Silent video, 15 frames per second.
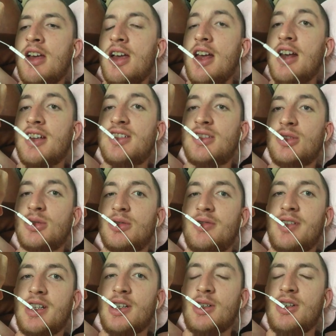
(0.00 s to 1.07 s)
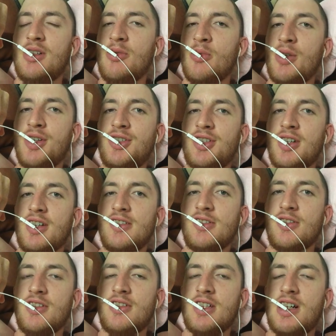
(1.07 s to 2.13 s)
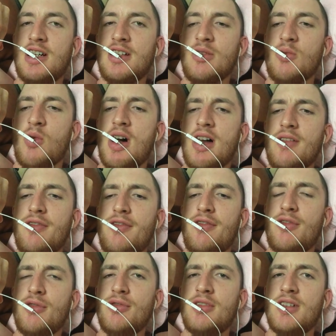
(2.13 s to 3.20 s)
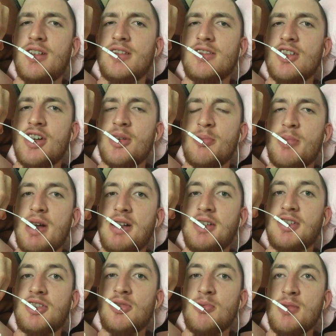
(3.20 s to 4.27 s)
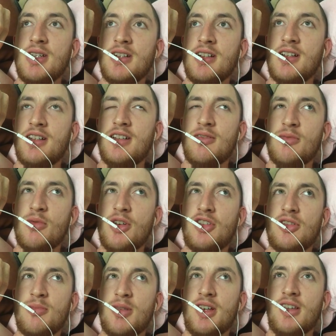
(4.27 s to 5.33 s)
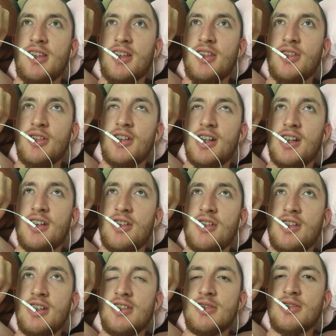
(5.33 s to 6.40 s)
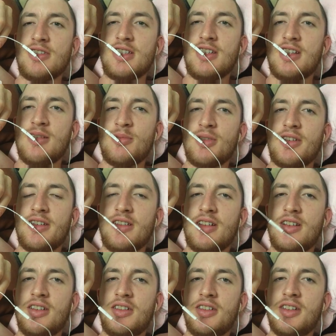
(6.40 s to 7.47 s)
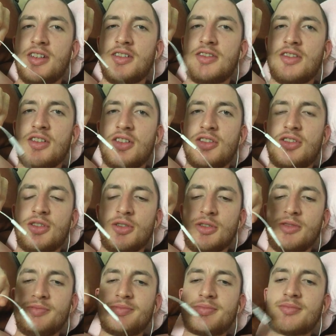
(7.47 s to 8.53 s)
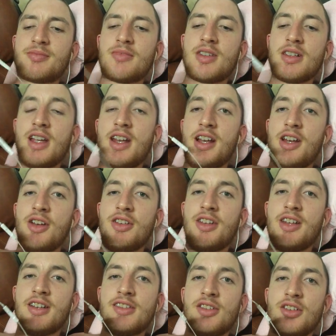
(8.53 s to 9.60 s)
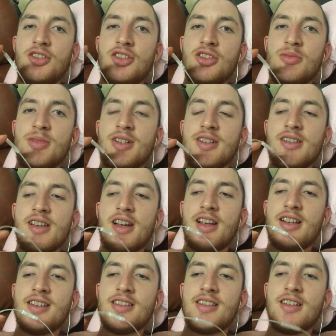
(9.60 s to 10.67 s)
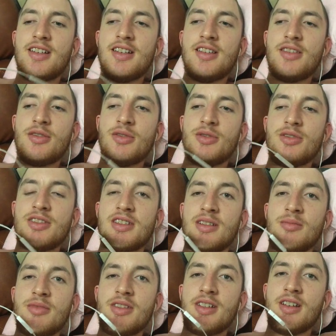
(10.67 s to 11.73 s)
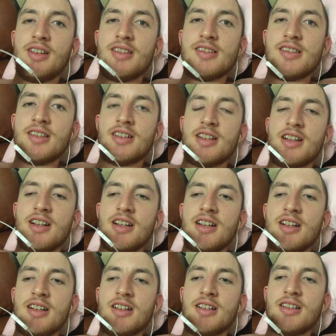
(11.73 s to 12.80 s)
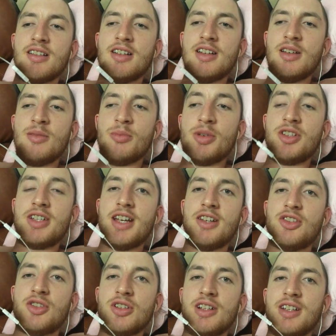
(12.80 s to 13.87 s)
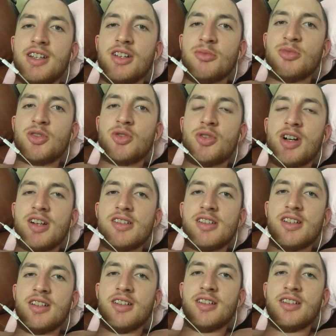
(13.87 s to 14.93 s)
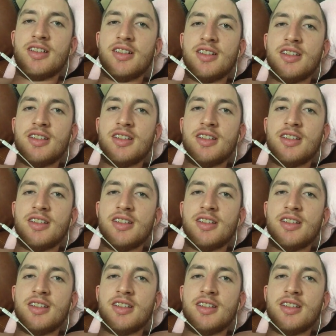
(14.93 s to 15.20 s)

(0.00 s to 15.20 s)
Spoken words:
And I saw a video, I didn't watch it, I saw the title, Why Fruit is Not a Balanced Meal. I didn't watch it because I thought I don't need to see that because I know that that's not true. And I know that that's not true because I can see through some things that are potentially obstructing